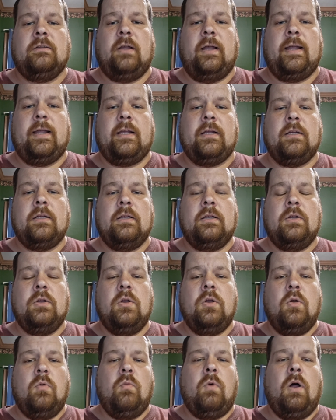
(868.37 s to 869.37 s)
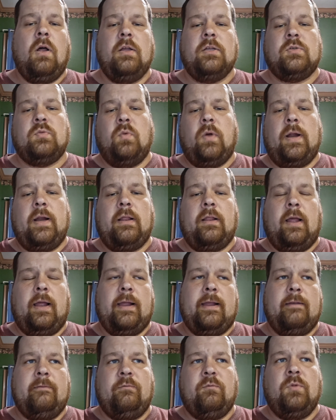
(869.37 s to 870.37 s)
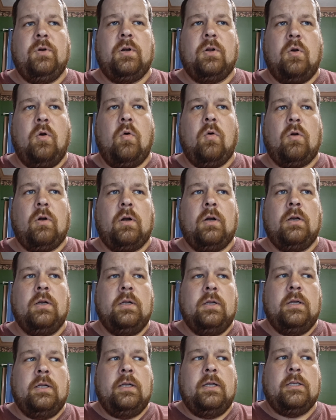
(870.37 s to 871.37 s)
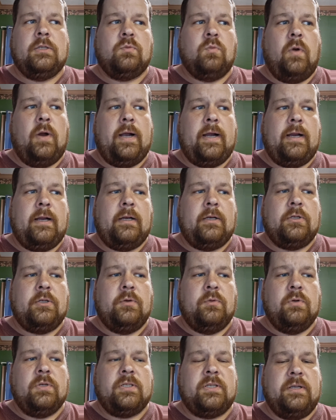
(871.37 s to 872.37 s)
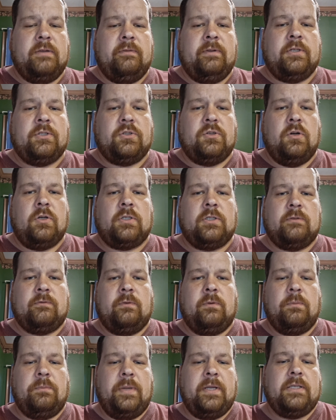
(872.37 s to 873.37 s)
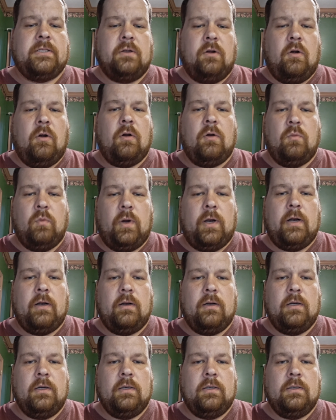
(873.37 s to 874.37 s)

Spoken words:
Like while it's like if one core is waiting to receive instructions from a piece of hardware,